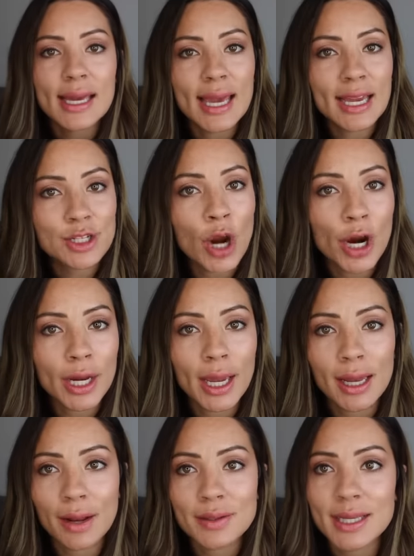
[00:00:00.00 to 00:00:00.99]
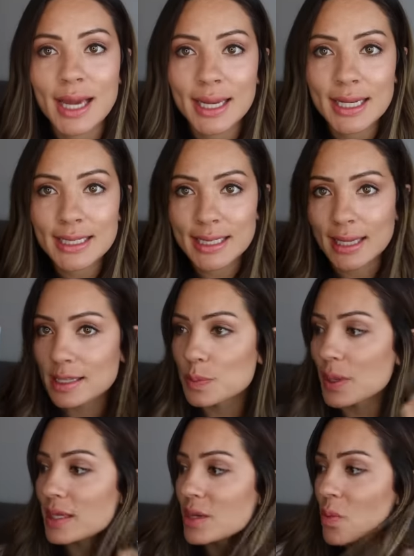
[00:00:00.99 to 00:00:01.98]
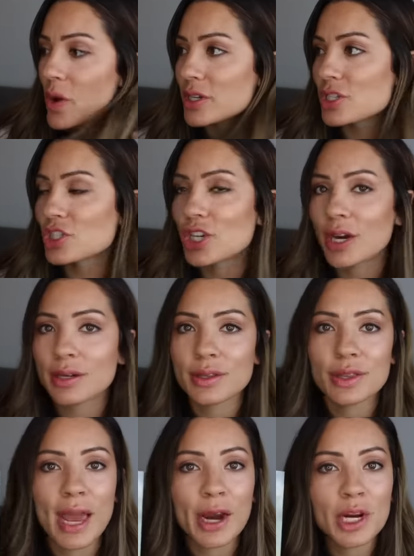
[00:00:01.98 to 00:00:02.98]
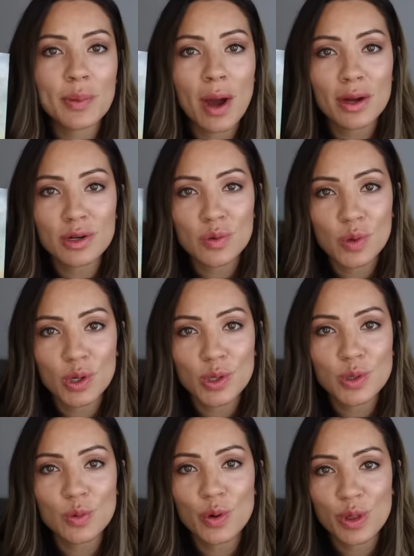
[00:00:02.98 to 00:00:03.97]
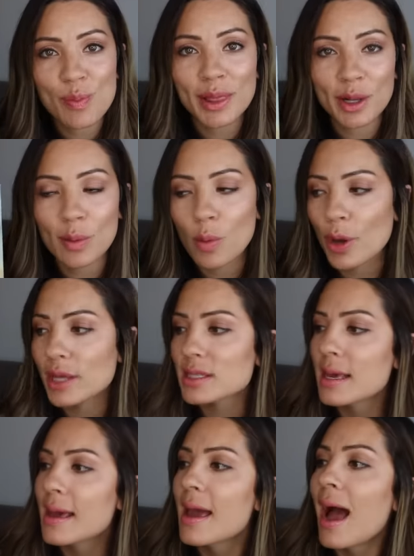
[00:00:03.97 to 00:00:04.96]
in Target and I was like, I need to get this because I want to share the Harry Potter world with my little boys.